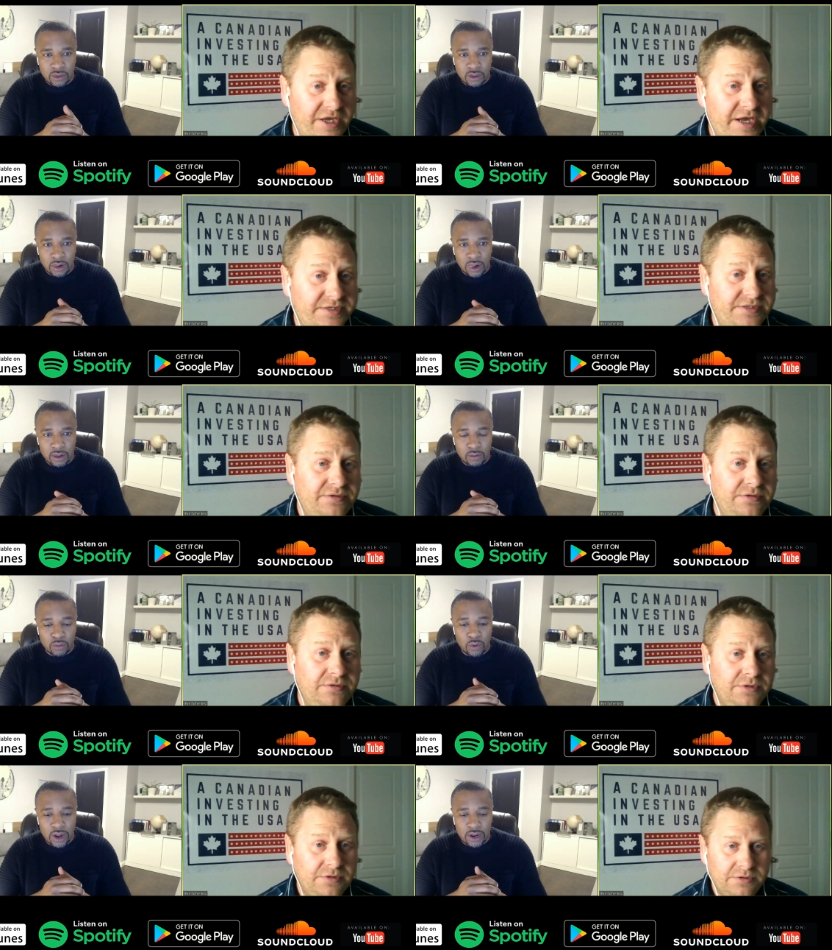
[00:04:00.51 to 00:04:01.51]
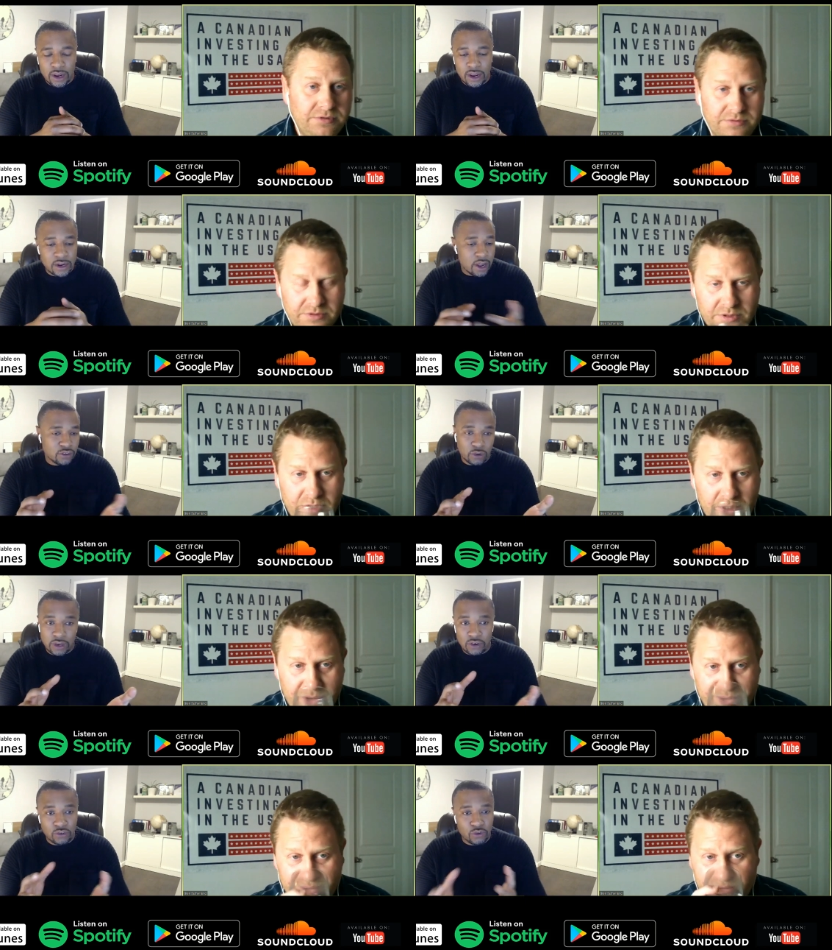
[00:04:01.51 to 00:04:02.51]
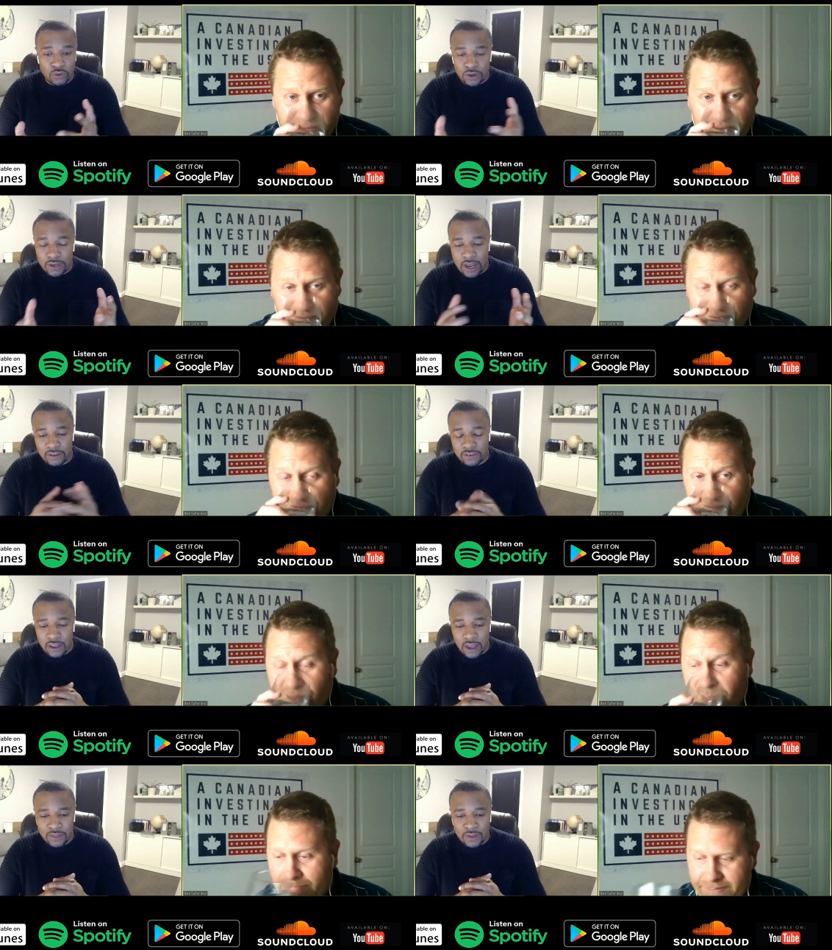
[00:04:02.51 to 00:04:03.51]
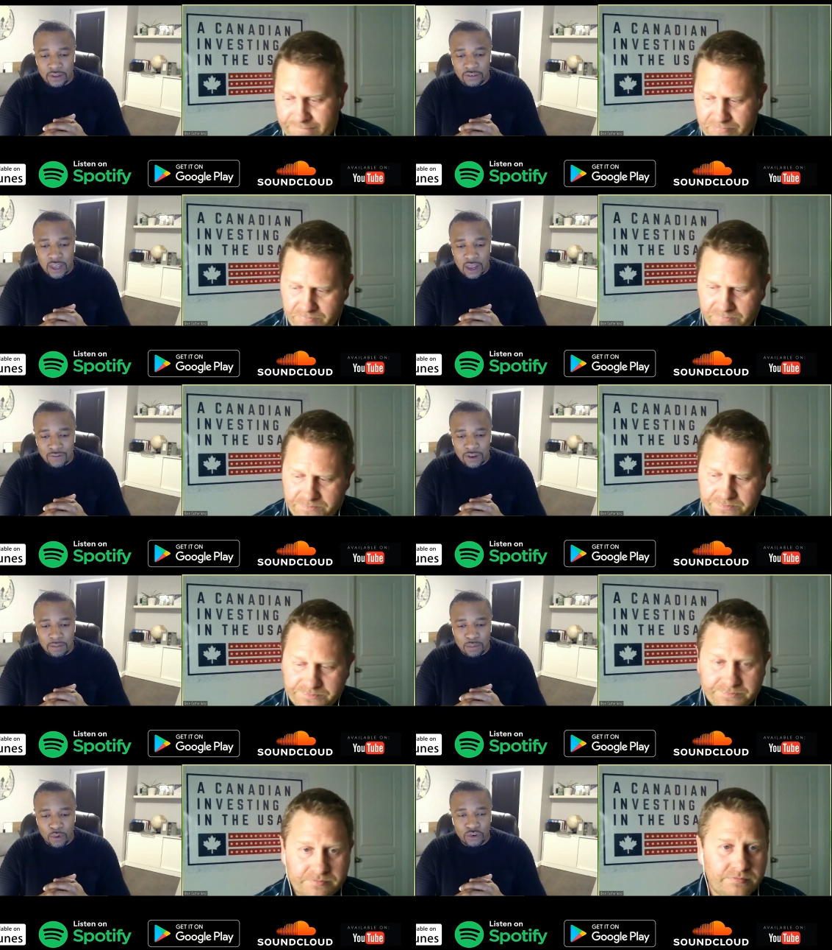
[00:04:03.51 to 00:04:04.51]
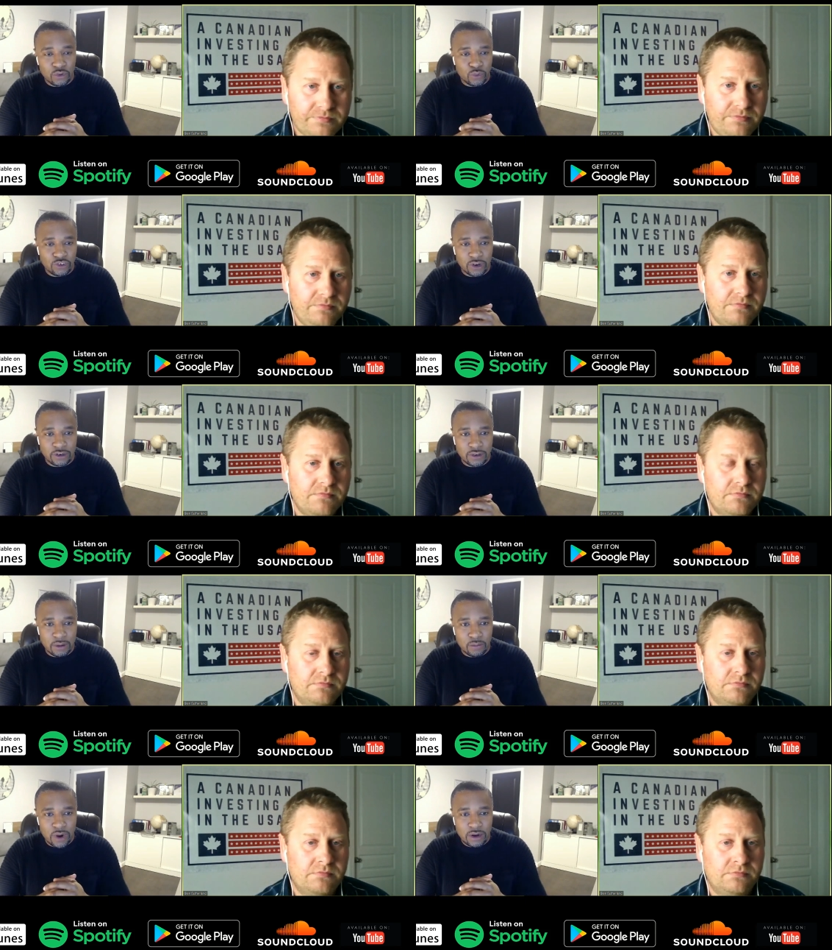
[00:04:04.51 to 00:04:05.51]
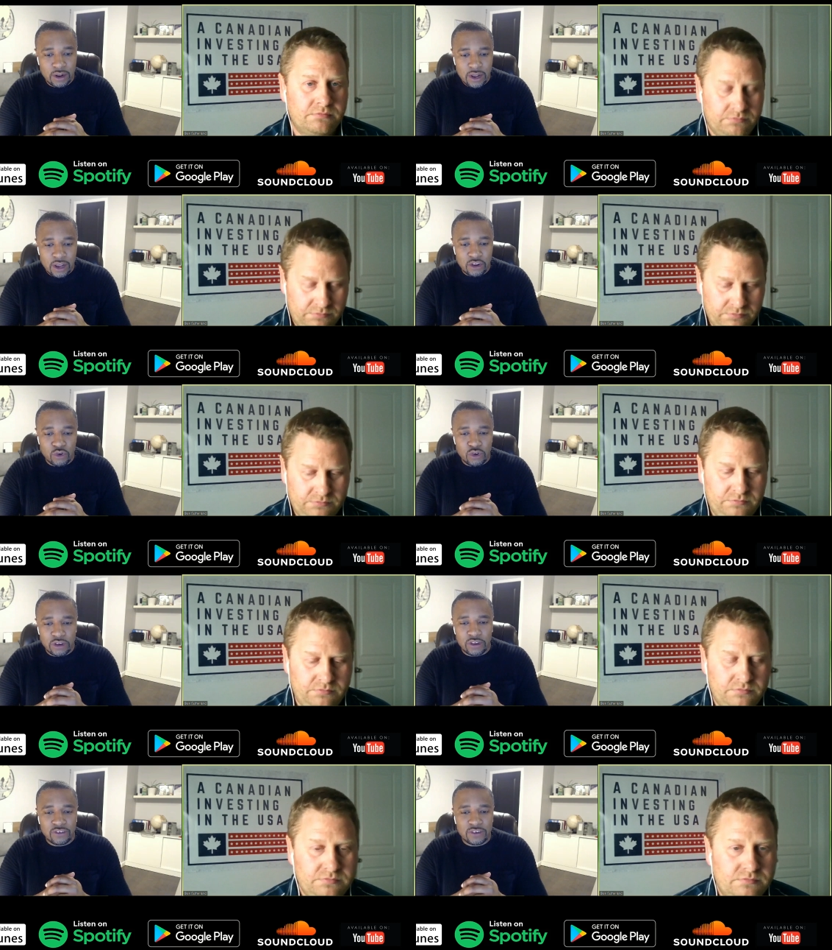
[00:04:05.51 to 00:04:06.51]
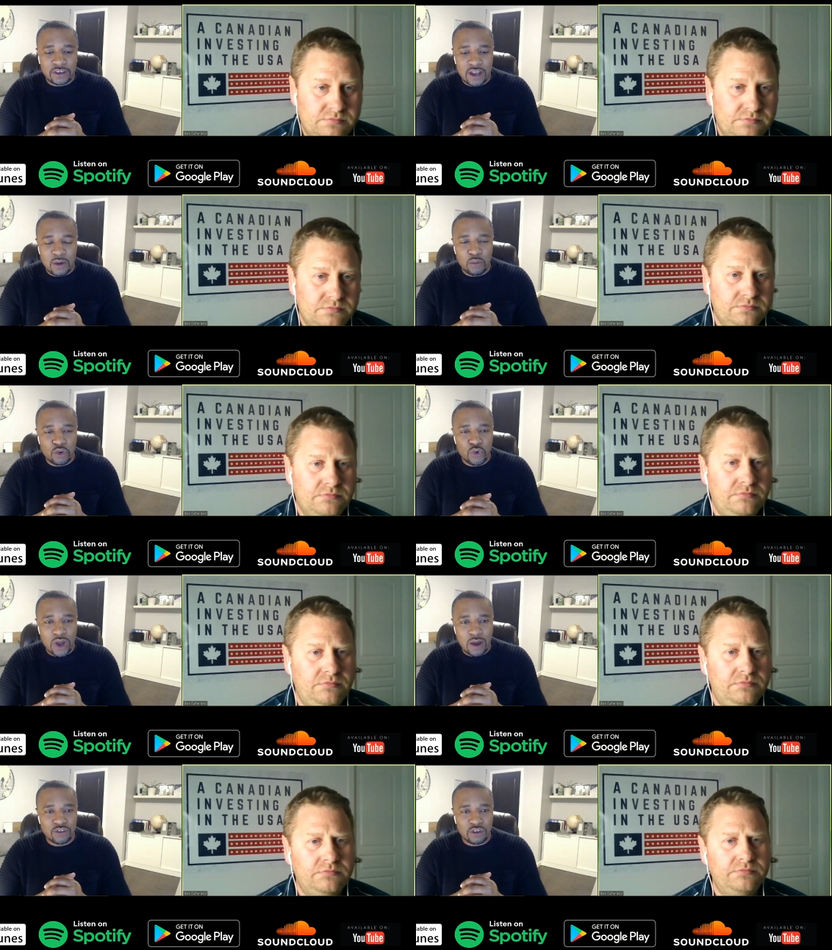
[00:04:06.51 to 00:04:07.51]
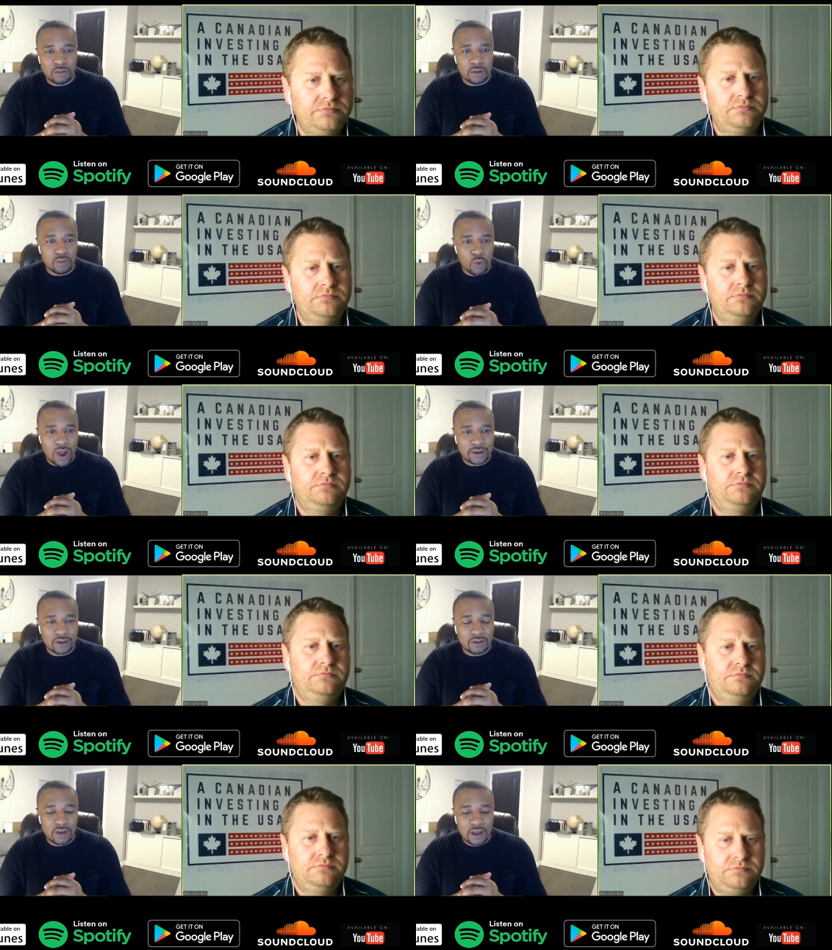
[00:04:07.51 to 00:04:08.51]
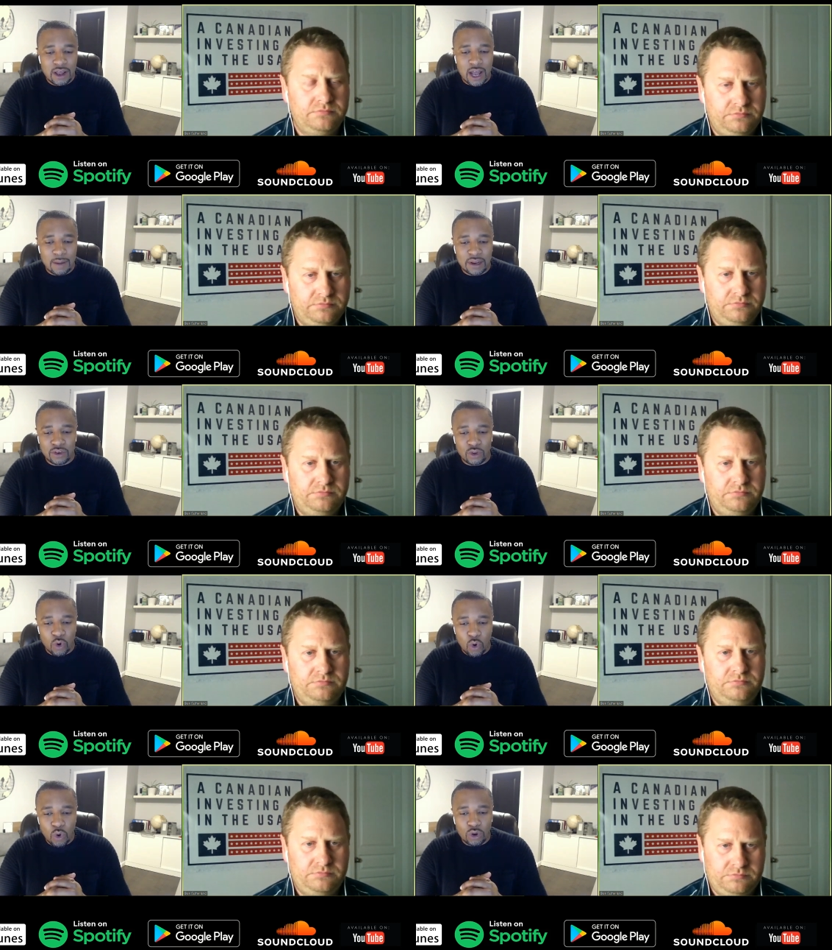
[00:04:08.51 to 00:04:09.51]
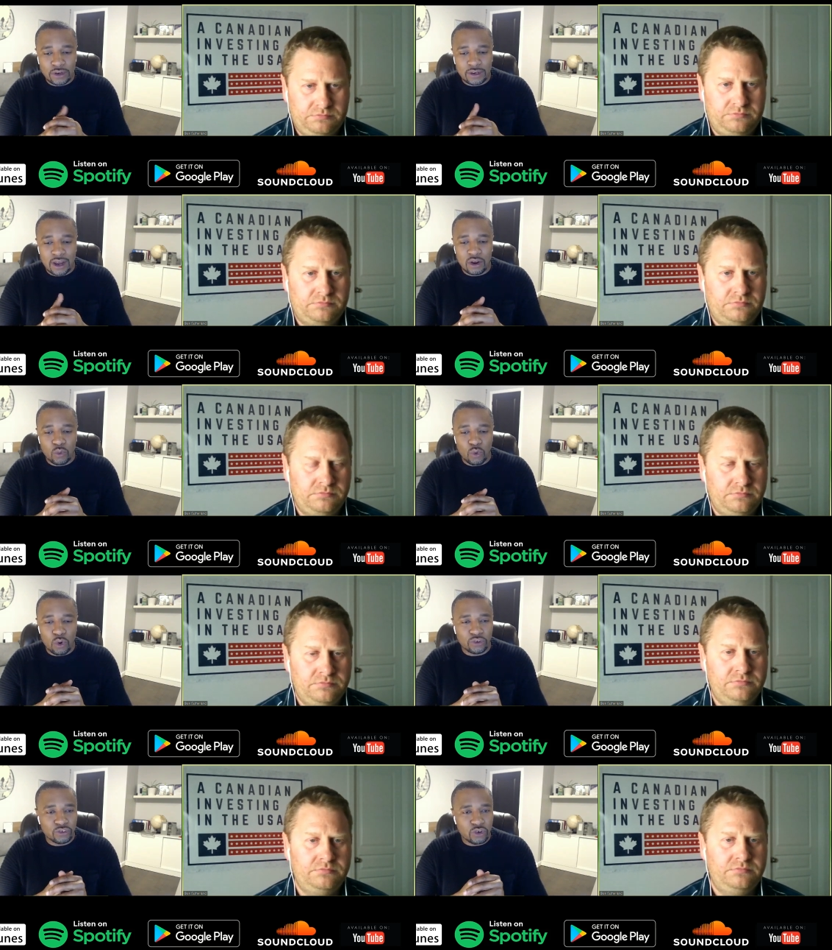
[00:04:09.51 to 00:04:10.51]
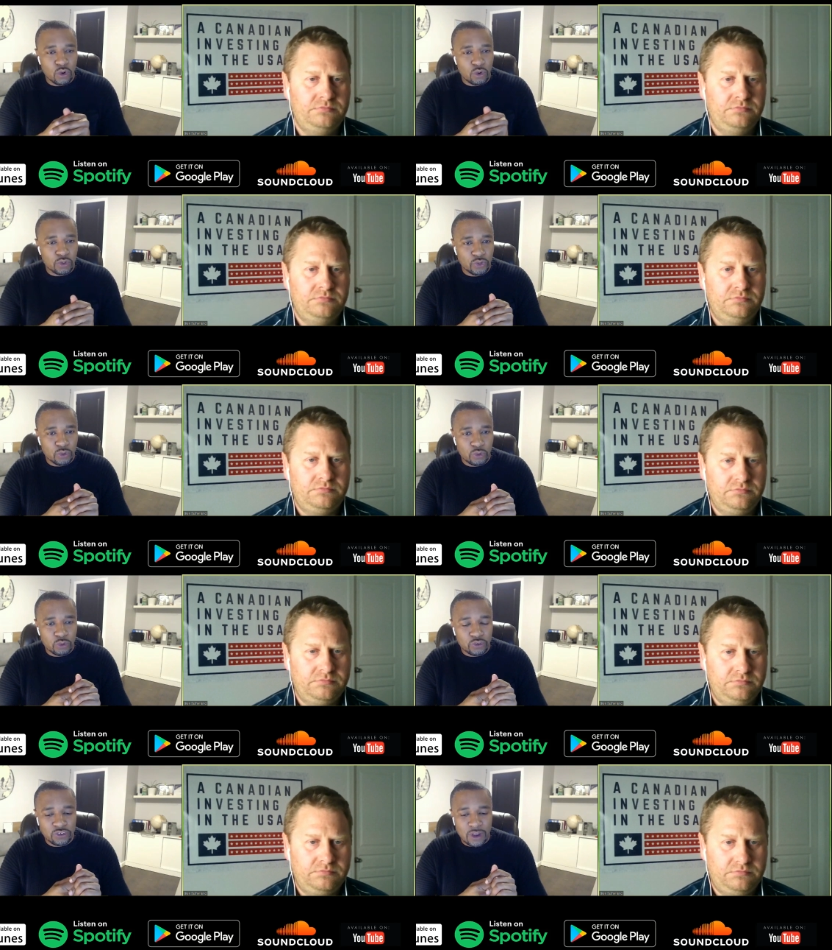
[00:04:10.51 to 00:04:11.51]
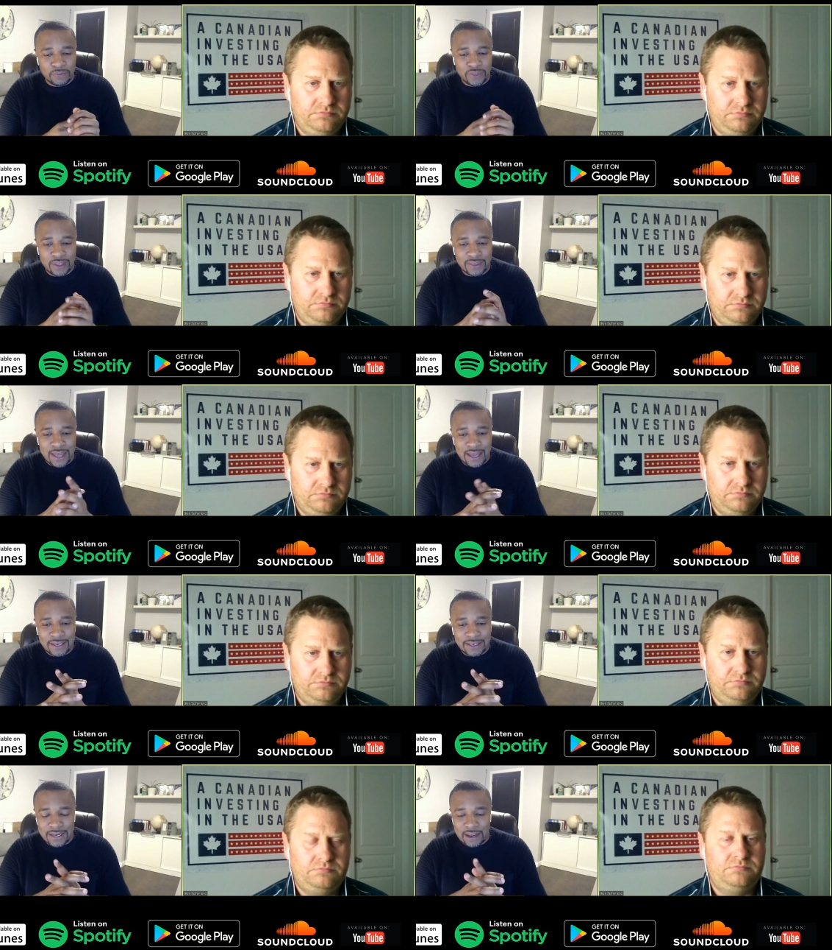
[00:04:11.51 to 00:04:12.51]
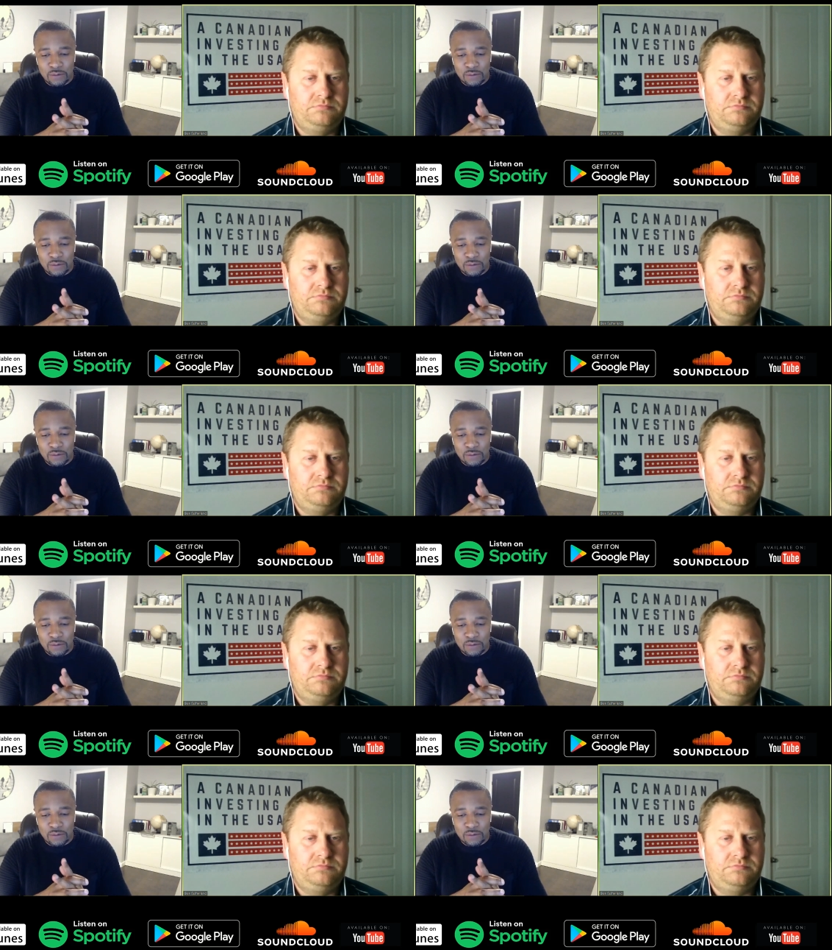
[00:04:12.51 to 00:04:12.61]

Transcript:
Speaker 1: Yes.
Speaker 2: Right. And yeah, so lenders or the tenants, I, I think it's definitely important to reach out to them, right? You. This is the time where you have to be proactive. I mean, the whole entire world is going through something that uh, we,